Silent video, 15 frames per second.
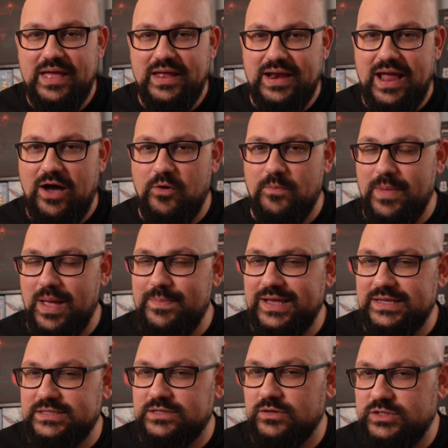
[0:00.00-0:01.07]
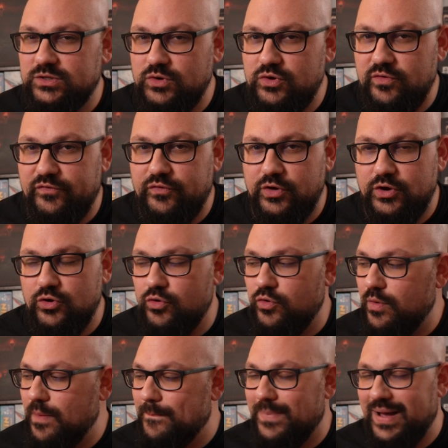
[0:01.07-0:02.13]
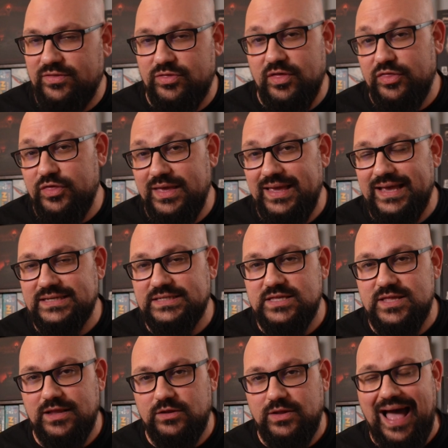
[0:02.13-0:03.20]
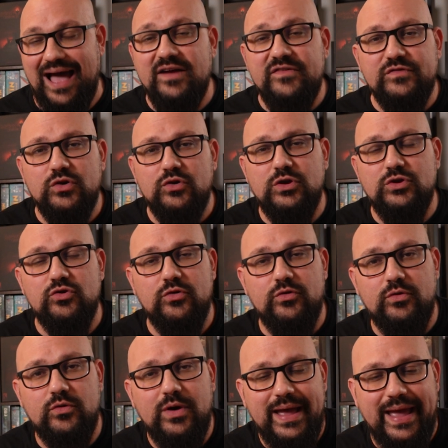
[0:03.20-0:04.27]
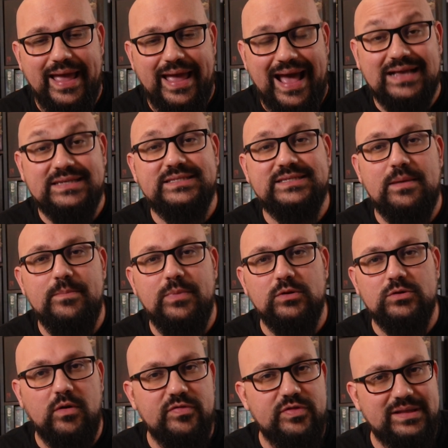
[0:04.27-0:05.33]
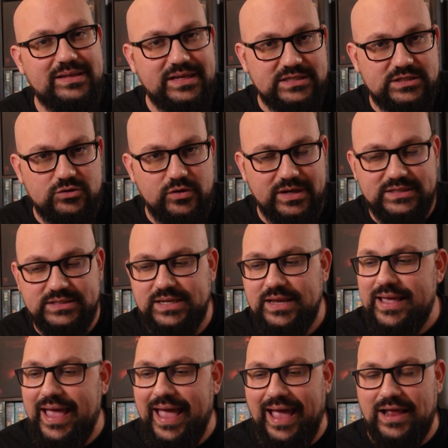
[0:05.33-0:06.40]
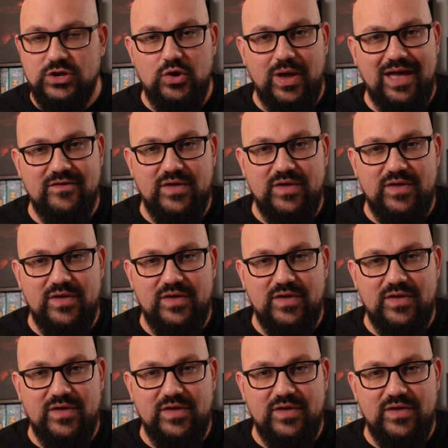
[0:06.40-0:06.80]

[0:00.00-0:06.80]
Now, maybe it's not so new for you, but the thing is that after you assembled all the districts and you have